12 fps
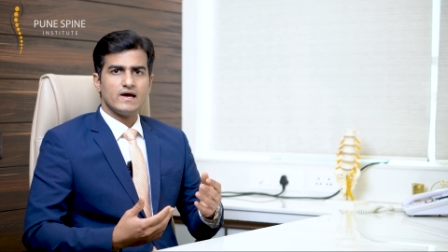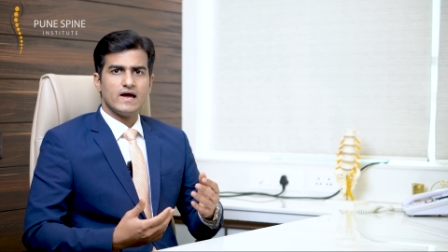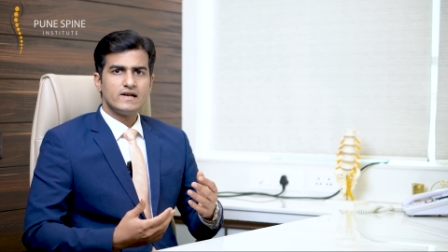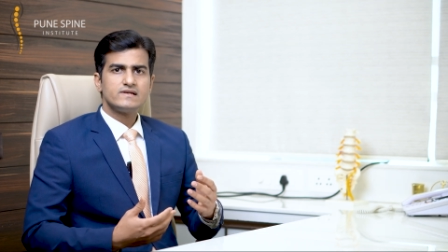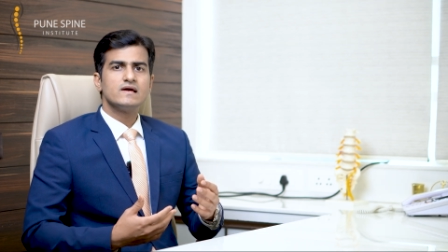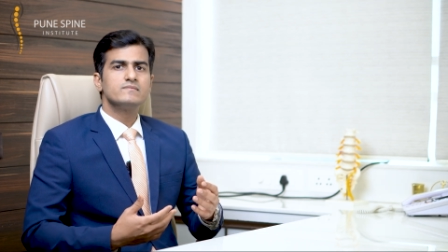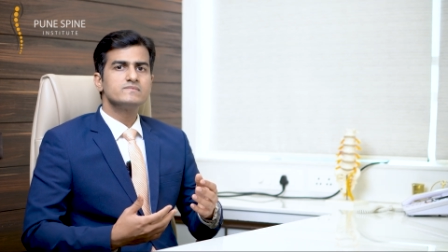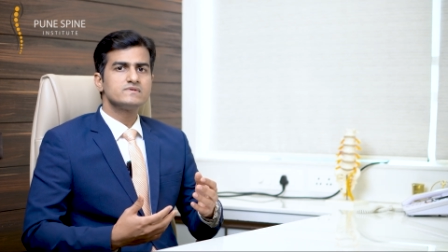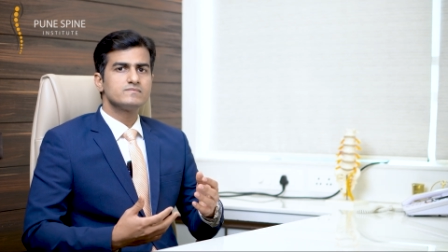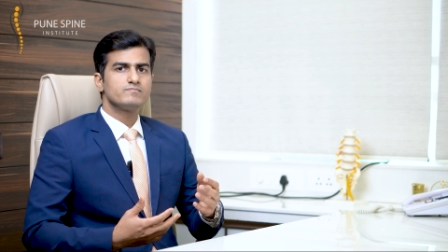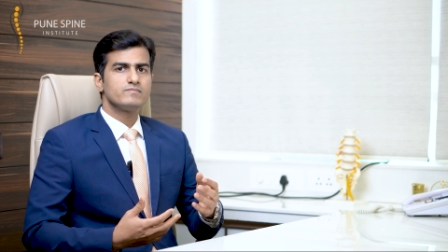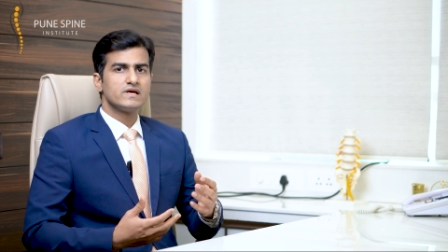At
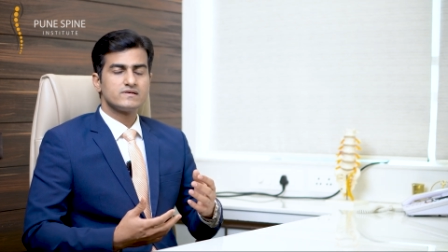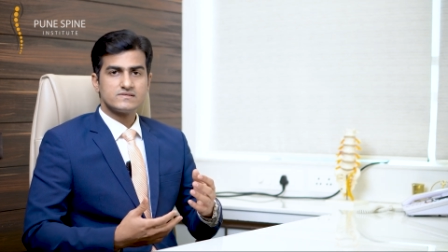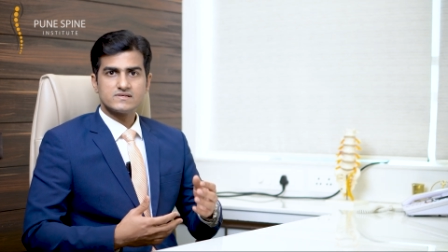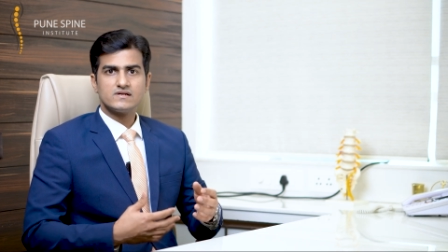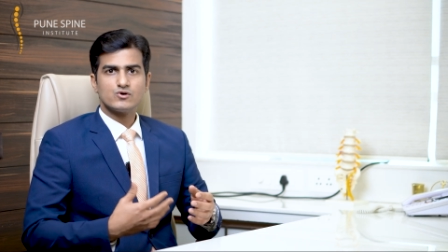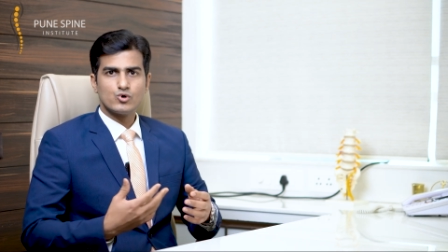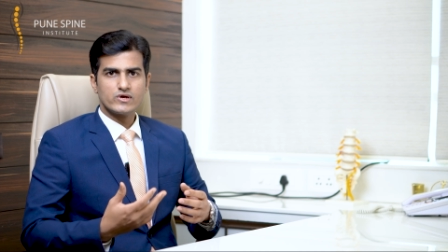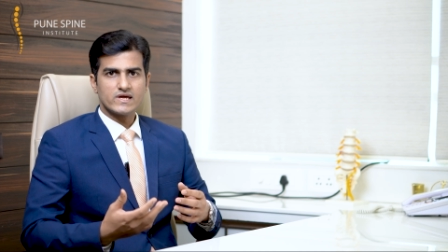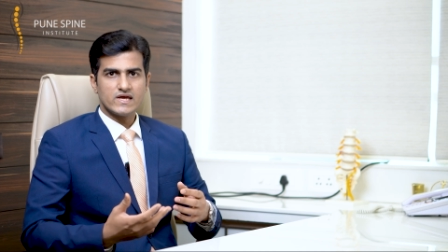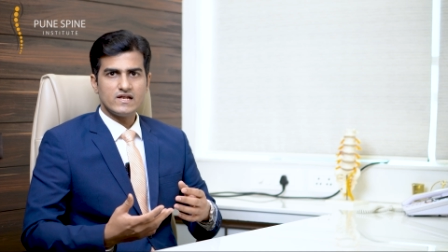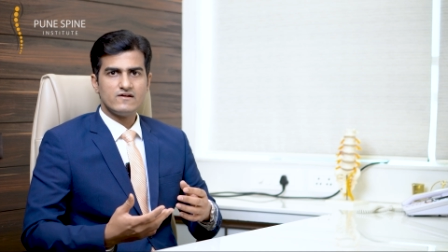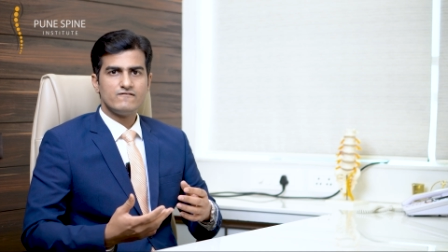times, patients
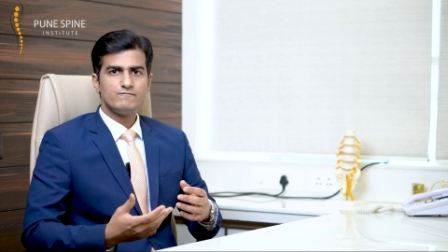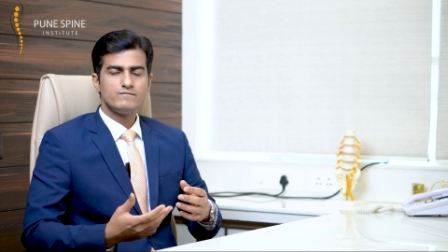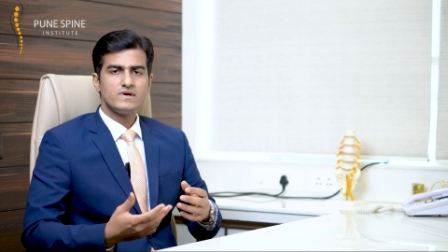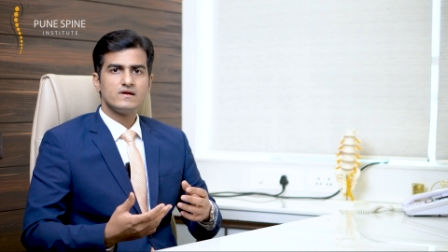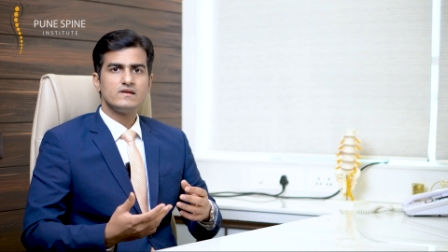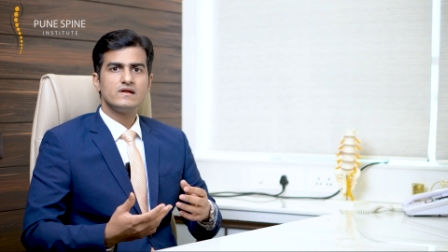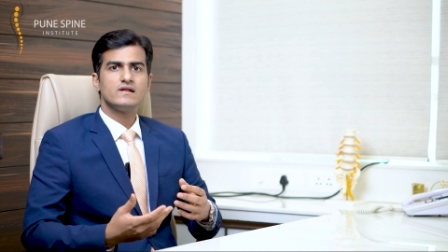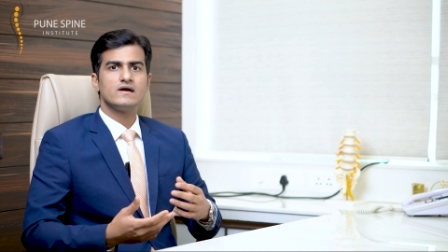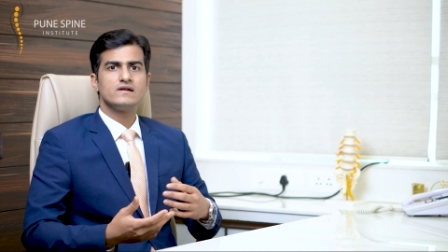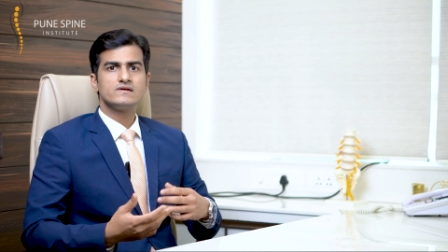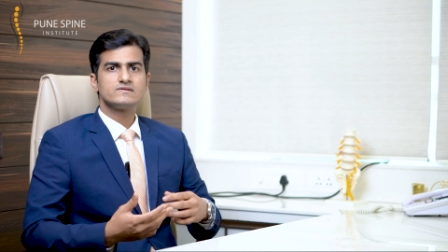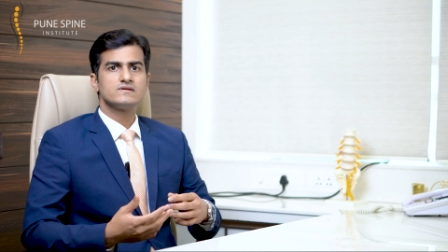undergoing ALIF may need
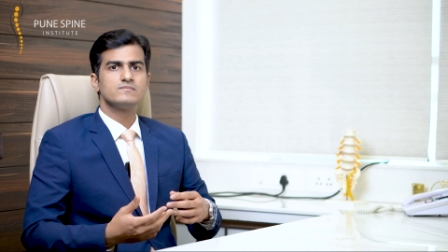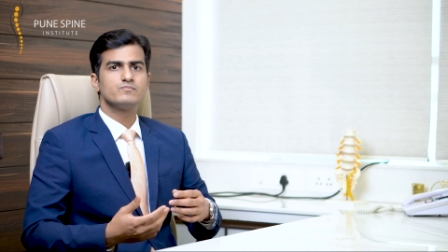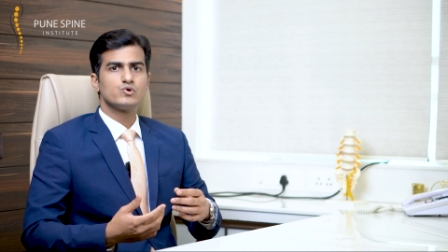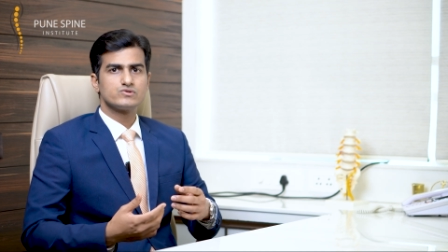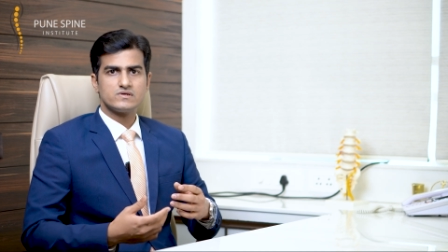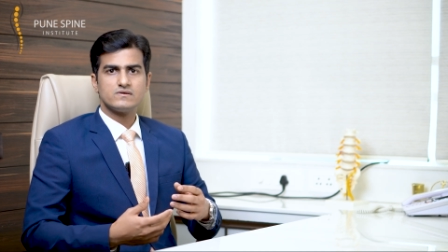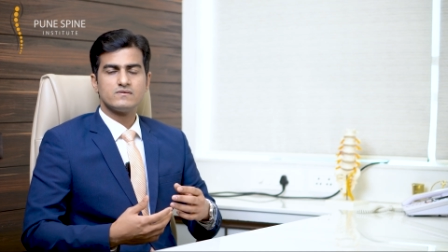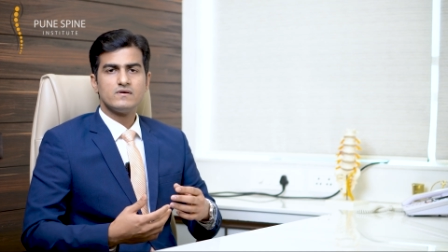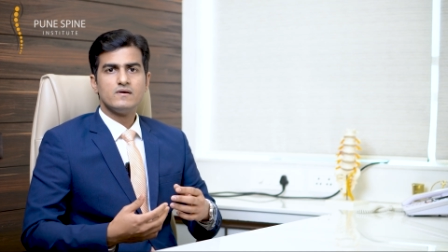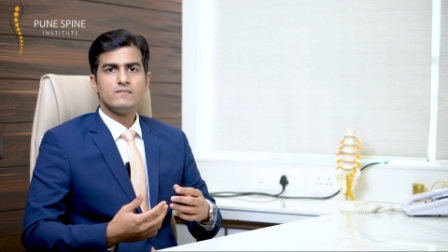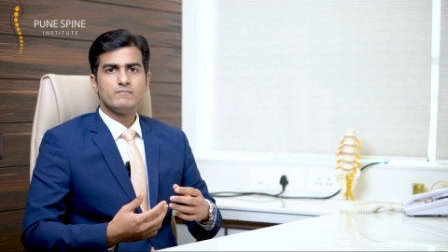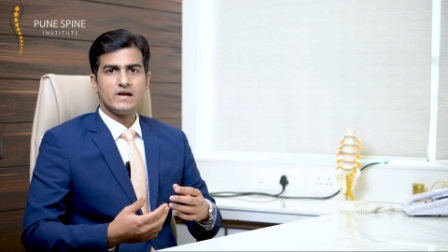additional posterior
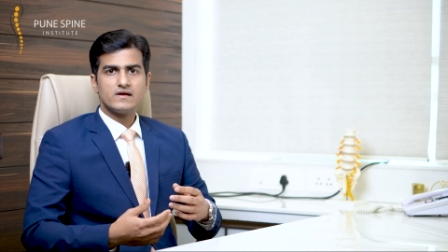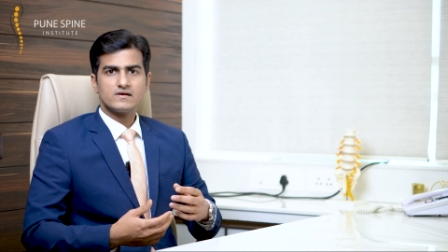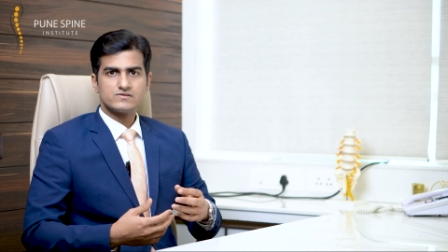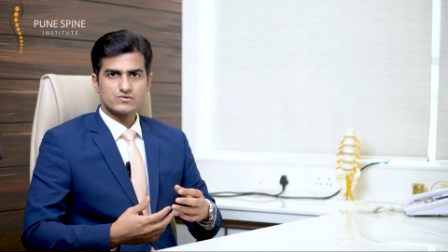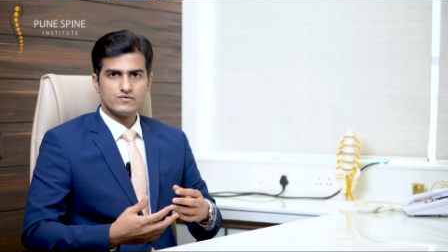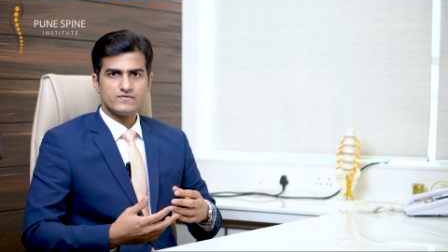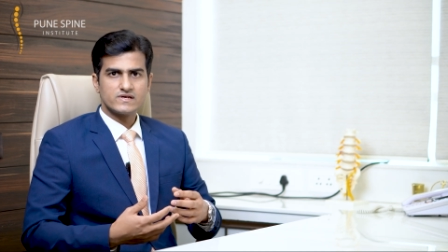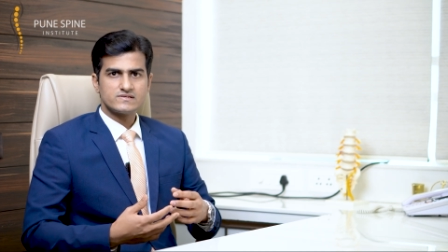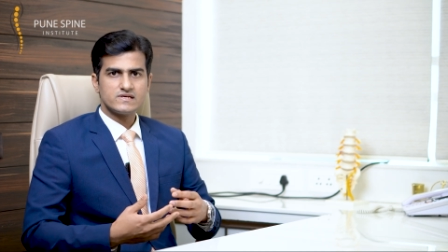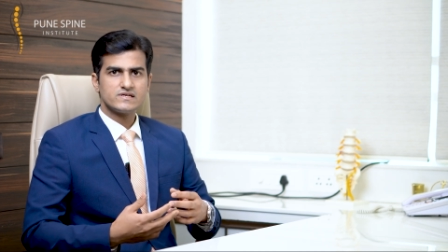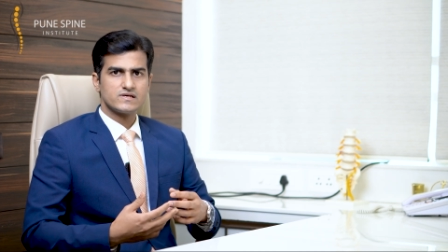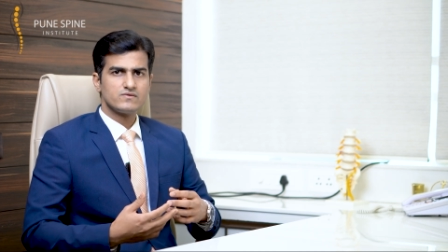pedicle screw
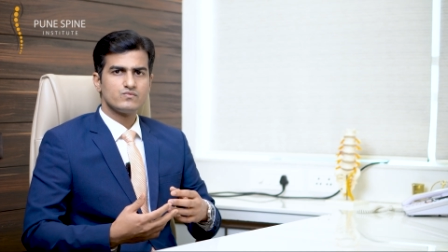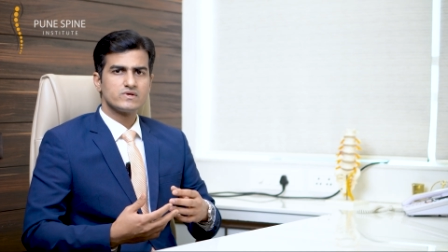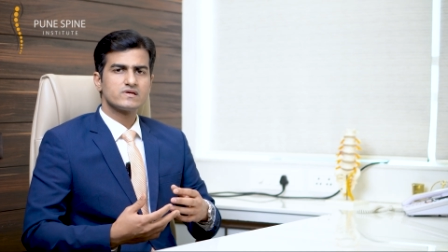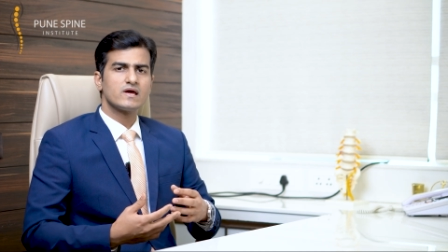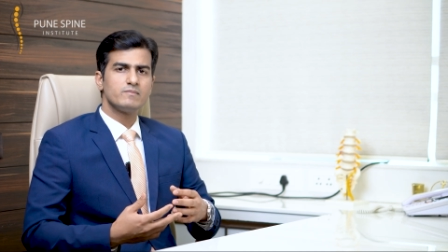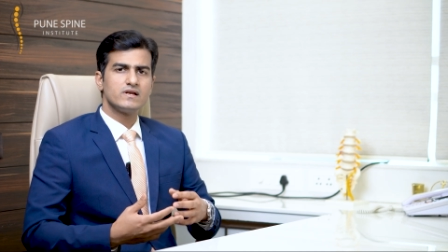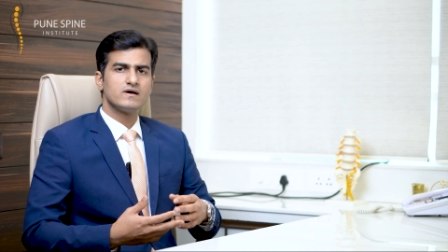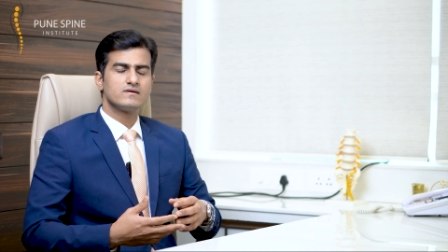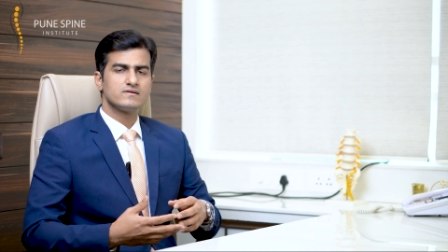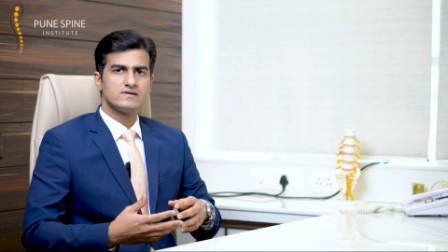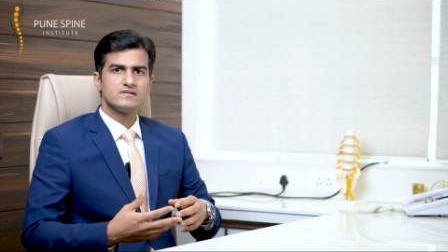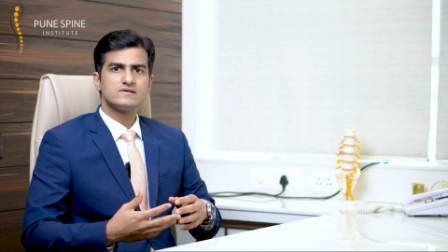fixation which can be
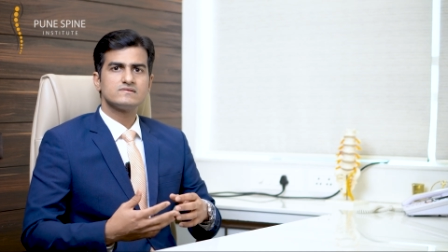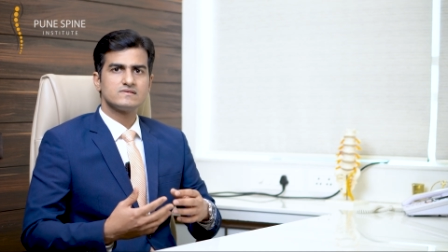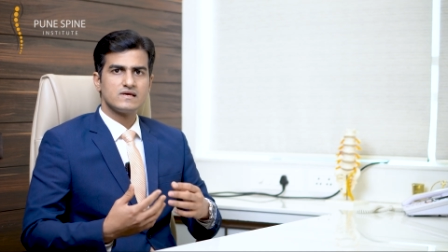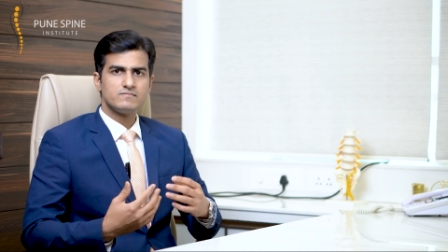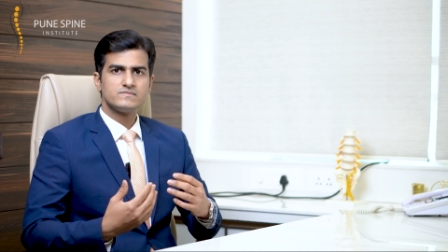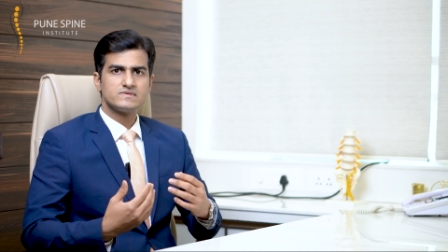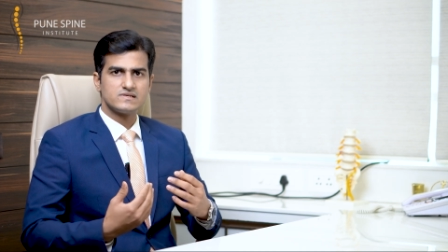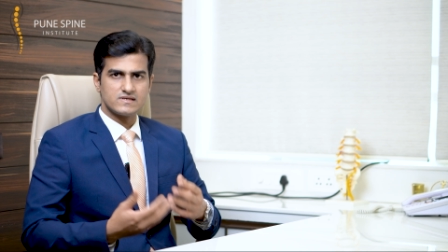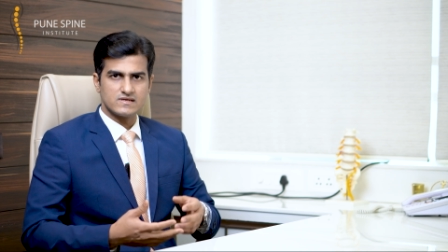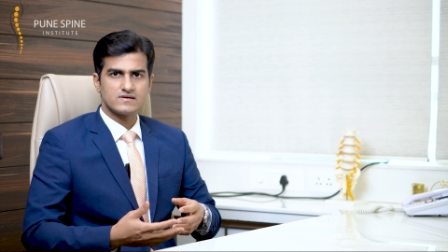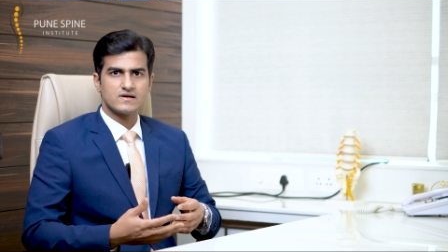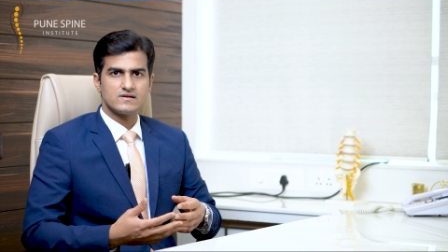done in the same
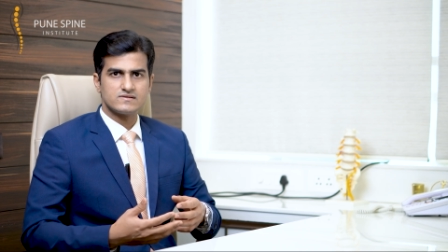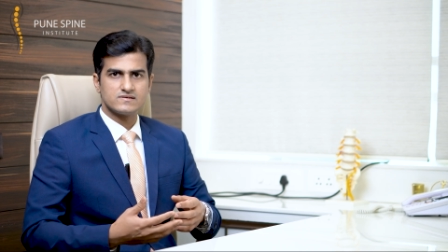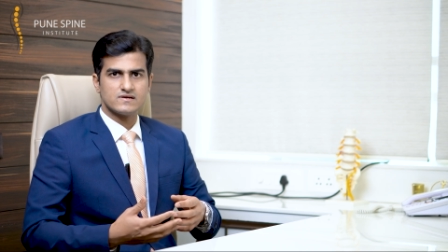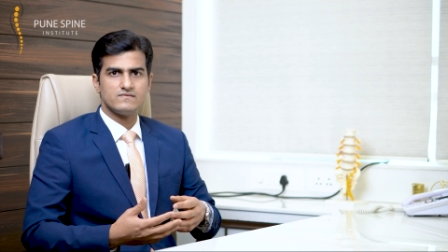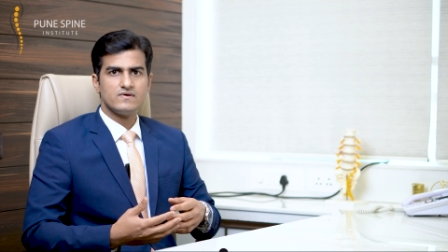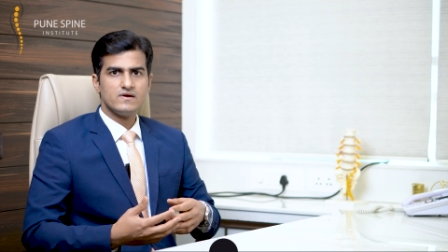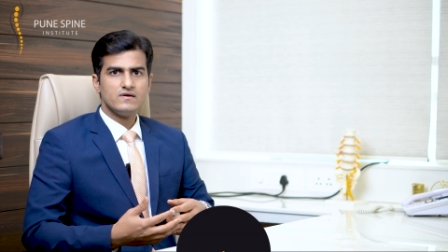sitting itself.